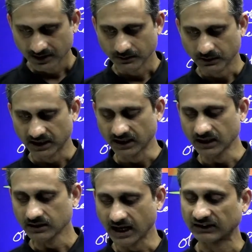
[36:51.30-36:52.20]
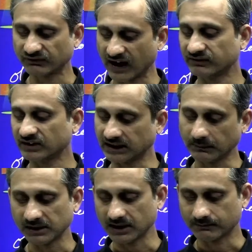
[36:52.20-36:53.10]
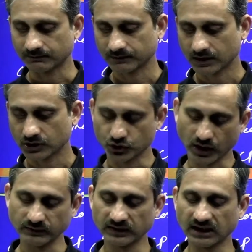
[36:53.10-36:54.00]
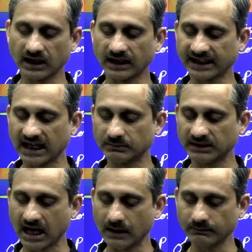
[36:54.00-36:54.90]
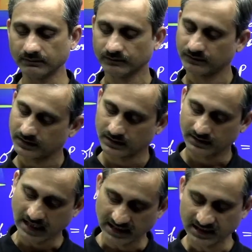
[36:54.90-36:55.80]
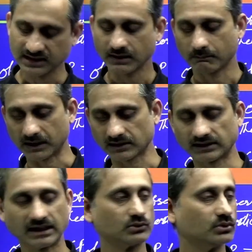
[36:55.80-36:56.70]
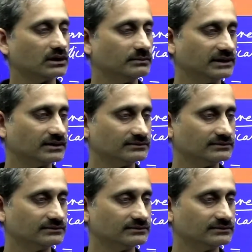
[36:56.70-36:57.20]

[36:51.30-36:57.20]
Prerna, at 5:30 p.m. join with the Unacademy app. That is better than Google Meet.